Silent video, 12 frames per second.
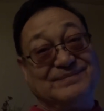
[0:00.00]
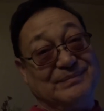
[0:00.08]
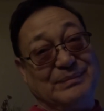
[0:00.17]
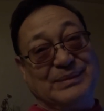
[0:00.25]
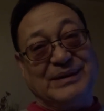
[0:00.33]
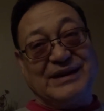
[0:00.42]

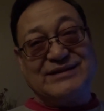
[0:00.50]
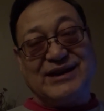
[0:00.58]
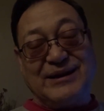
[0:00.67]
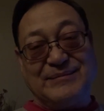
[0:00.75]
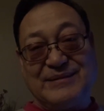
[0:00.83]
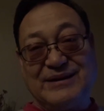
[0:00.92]
big
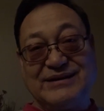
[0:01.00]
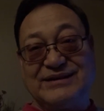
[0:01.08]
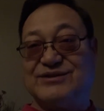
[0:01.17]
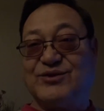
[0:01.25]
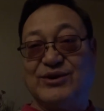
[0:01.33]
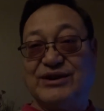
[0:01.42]
time money,
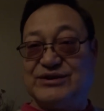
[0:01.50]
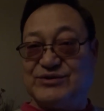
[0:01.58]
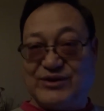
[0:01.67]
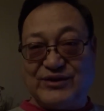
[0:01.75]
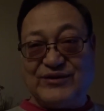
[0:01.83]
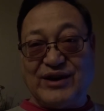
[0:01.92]

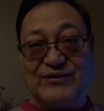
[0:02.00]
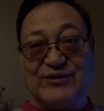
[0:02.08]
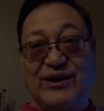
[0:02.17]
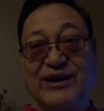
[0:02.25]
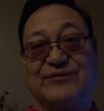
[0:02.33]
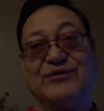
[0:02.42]
20-25
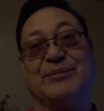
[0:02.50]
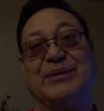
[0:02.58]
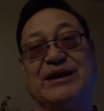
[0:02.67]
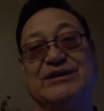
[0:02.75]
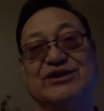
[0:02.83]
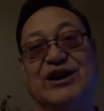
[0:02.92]
grand for a
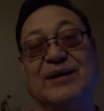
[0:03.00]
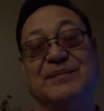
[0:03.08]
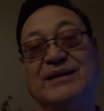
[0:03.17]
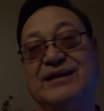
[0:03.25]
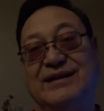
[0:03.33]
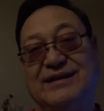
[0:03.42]
paint job.
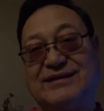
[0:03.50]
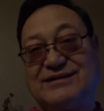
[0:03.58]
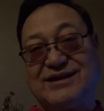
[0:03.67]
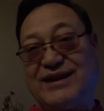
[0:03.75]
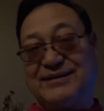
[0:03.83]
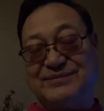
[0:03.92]
It's
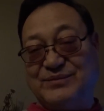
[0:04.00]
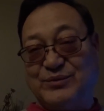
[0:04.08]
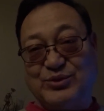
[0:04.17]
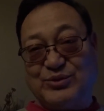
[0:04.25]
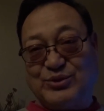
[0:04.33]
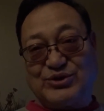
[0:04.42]
like
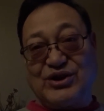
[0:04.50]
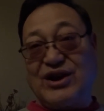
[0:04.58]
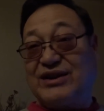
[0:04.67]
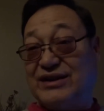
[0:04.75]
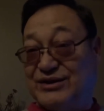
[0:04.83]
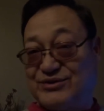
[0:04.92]
we're
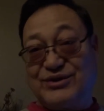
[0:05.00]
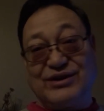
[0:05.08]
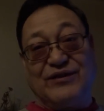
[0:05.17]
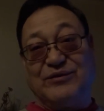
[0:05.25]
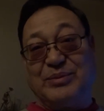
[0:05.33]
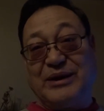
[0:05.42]
talking entry
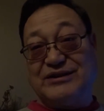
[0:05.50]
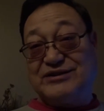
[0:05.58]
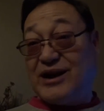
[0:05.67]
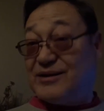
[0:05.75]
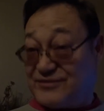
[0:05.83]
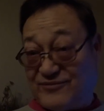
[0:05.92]
level paint
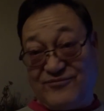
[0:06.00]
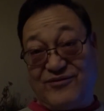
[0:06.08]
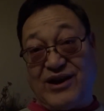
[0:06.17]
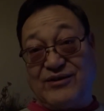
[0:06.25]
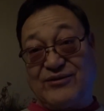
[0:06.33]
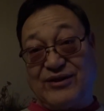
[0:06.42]
jobs,
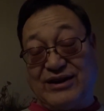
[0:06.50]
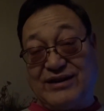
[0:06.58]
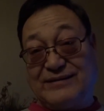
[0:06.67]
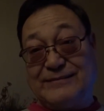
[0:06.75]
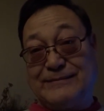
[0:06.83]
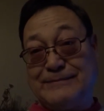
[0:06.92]
$5
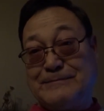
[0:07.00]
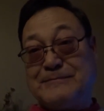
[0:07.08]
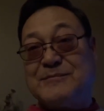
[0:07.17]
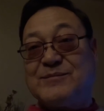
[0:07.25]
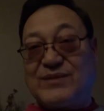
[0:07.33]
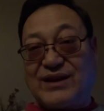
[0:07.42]
grand.
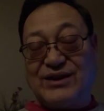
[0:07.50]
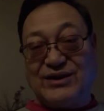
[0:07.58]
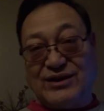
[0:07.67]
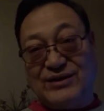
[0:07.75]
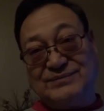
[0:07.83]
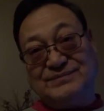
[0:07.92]
You
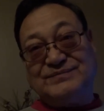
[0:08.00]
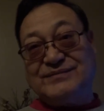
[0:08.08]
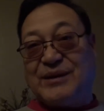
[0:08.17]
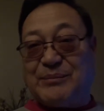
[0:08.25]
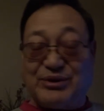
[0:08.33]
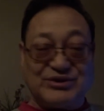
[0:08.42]
know,
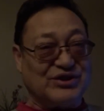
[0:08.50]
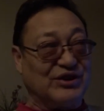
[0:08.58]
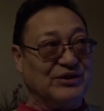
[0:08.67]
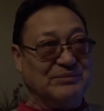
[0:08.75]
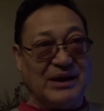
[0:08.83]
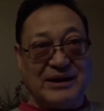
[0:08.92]
person
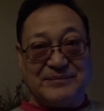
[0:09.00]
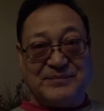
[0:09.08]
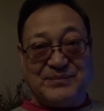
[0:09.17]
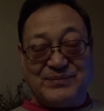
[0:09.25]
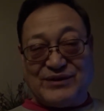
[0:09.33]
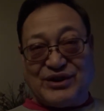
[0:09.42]
could like
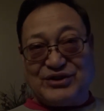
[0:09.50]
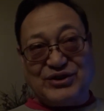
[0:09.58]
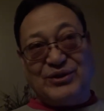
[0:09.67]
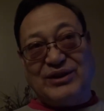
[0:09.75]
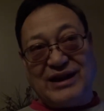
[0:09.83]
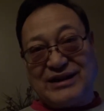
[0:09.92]

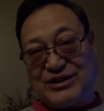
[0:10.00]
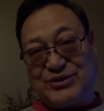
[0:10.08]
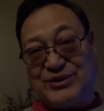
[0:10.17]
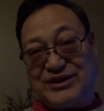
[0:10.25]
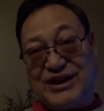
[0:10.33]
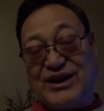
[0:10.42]
do like a
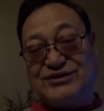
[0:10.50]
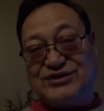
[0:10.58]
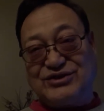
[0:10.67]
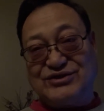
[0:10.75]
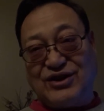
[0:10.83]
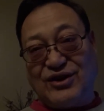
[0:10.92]

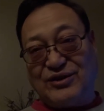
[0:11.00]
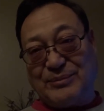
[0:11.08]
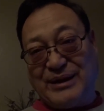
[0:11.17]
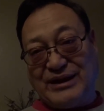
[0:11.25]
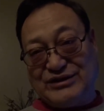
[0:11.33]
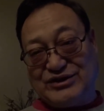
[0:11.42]
$3,000
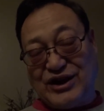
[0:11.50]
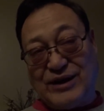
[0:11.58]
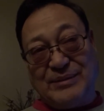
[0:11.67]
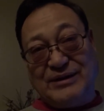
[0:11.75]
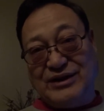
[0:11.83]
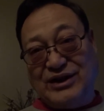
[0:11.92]
paint job,
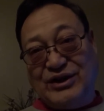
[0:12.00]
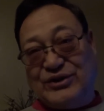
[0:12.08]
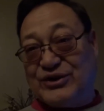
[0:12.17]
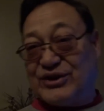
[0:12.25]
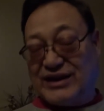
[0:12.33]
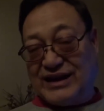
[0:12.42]
but you're gonna